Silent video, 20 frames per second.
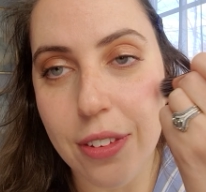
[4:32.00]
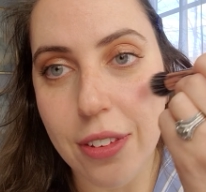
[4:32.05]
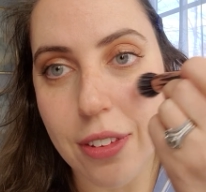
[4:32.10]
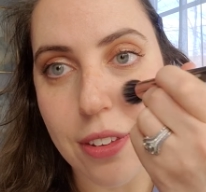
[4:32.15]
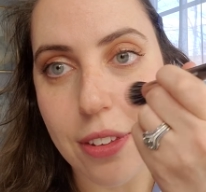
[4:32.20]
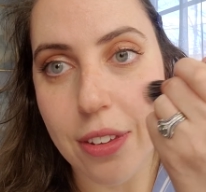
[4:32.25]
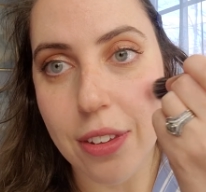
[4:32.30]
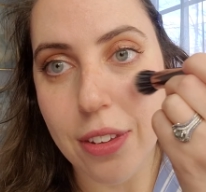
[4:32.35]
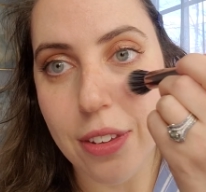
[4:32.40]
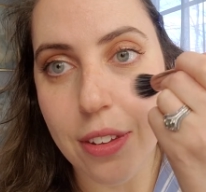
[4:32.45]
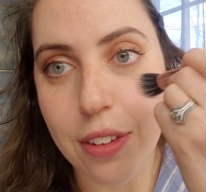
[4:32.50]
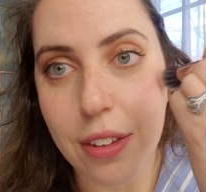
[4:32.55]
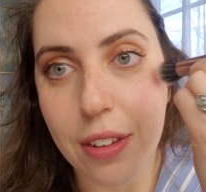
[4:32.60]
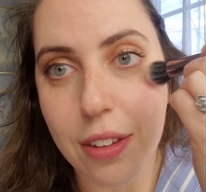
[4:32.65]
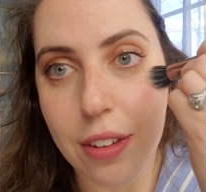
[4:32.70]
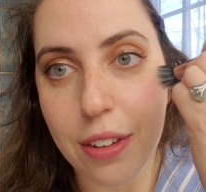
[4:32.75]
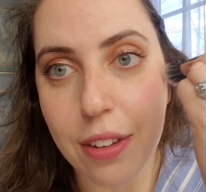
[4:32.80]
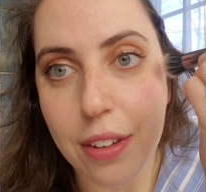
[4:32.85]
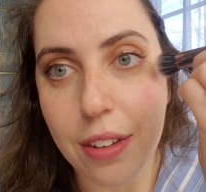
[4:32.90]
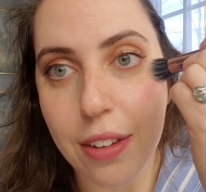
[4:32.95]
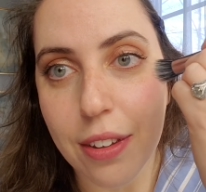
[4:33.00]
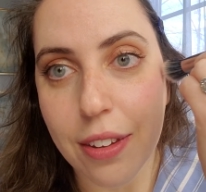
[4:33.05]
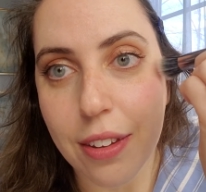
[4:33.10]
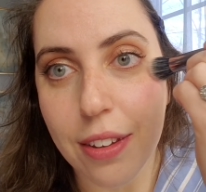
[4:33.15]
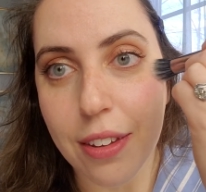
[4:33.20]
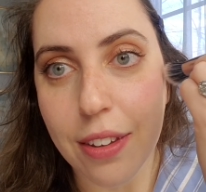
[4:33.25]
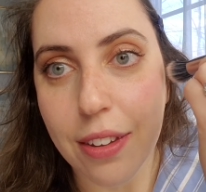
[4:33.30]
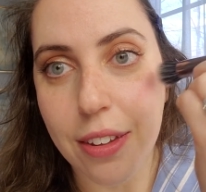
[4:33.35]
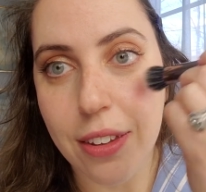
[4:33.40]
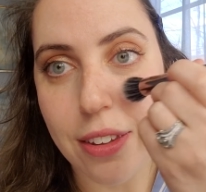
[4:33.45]

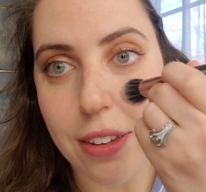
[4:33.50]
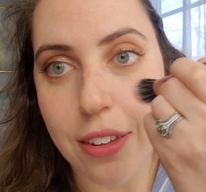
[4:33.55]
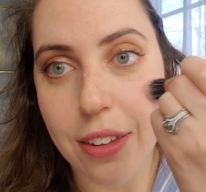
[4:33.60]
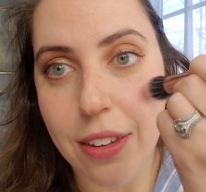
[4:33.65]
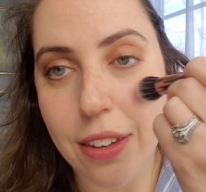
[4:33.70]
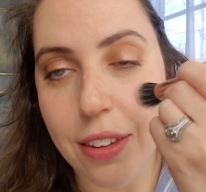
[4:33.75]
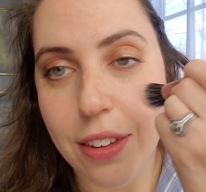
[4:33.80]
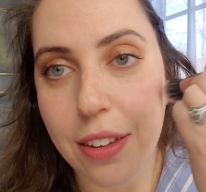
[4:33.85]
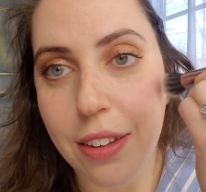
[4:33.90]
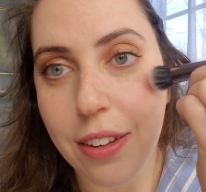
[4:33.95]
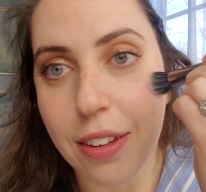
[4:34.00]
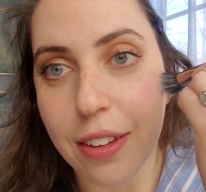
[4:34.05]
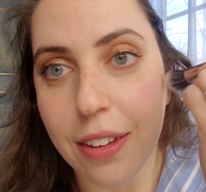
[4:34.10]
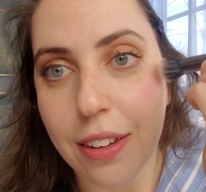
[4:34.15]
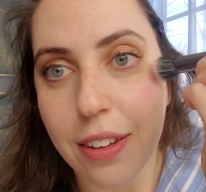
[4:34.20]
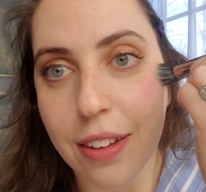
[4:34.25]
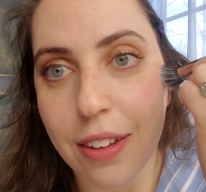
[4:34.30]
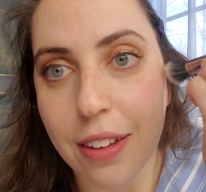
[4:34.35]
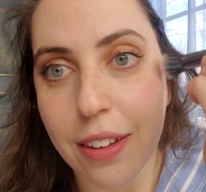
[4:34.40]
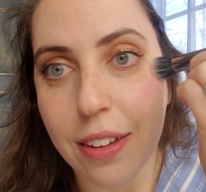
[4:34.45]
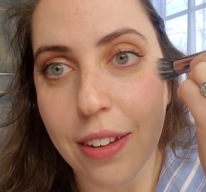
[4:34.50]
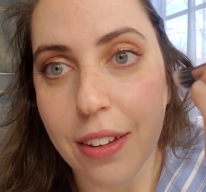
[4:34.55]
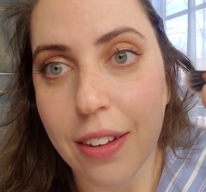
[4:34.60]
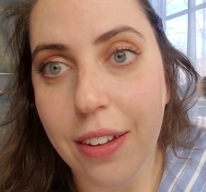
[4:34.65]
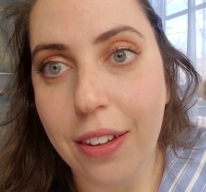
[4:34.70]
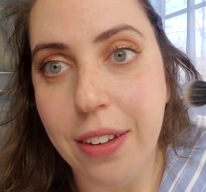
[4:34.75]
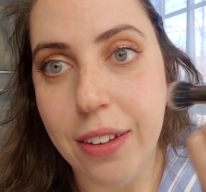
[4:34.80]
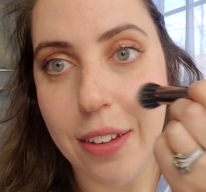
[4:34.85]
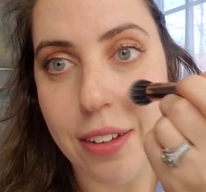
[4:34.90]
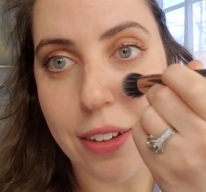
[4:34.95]

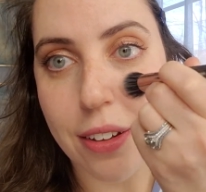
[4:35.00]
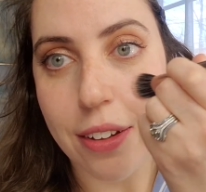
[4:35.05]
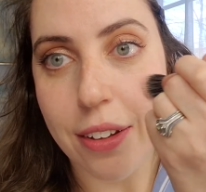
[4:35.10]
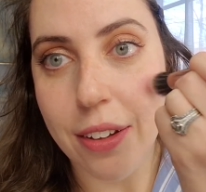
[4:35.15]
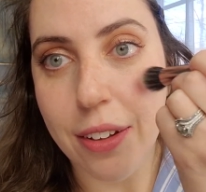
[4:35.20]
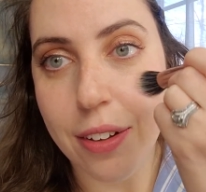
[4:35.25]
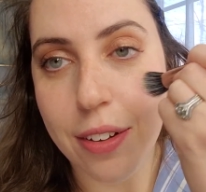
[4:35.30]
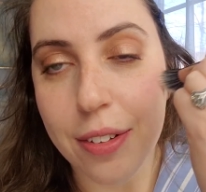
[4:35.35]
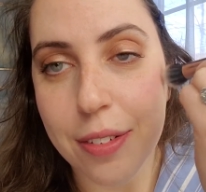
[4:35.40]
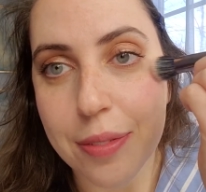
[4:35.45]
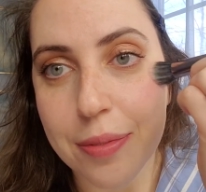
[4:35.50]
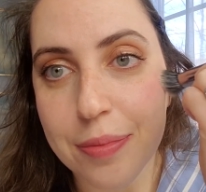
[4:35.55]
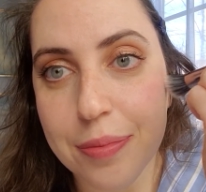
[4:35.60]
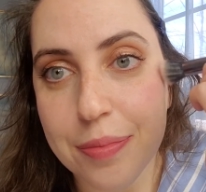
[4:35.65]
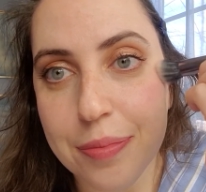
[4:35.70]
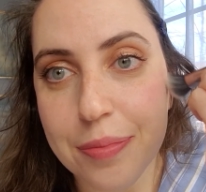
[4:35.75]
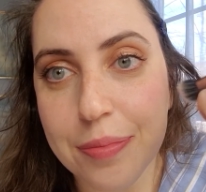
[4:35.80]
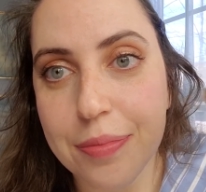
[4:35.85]
No one is speaking in this clip.